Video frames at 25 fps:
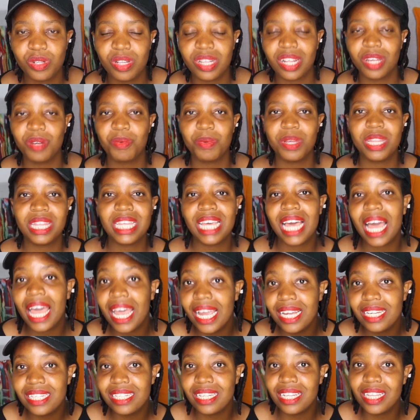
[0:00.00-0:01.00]
so that when they're
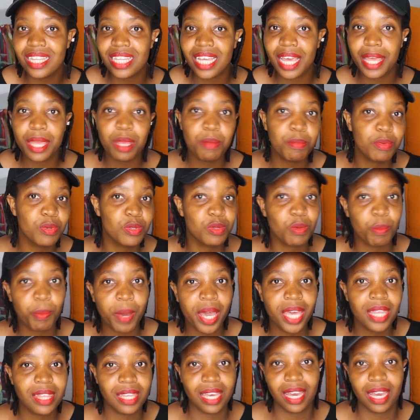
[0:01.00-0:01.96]
18, they're able to buy